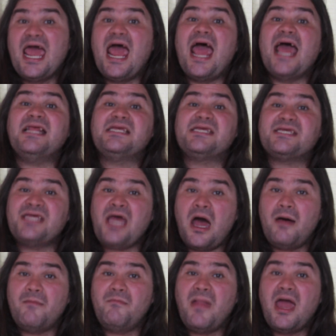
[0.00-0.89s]
And
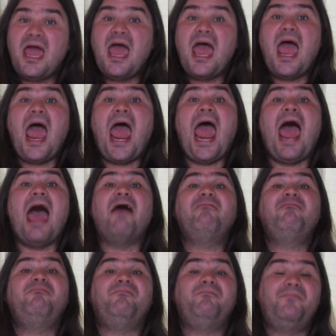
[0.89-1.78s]
some
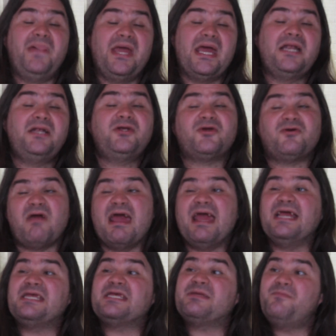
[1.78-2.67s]
have been
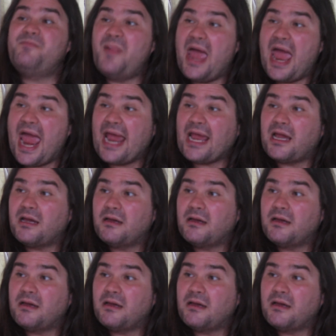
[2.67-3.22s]
traced back